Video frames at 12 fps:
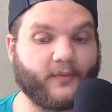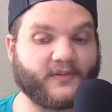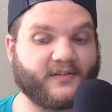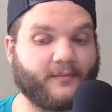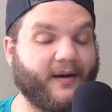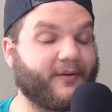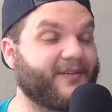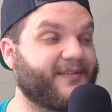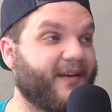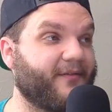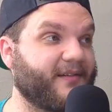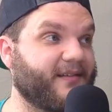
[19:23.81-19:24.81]
which is about
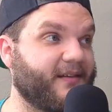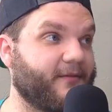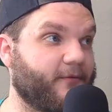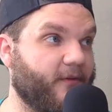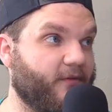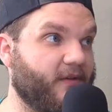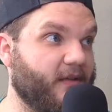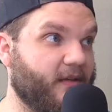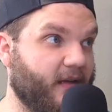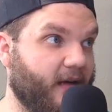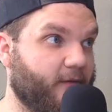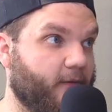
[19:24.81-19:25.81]
$17.50
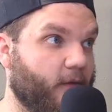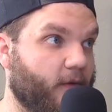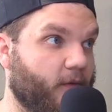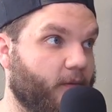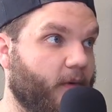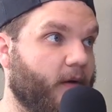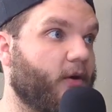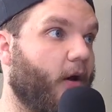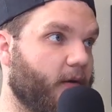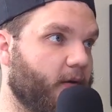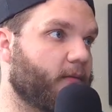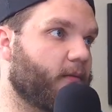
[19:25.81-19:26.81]
today for a
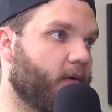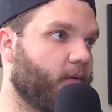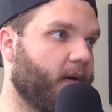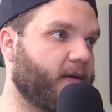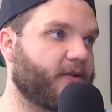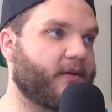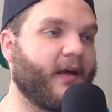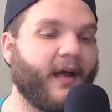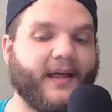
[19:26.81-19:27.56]
dollar equation.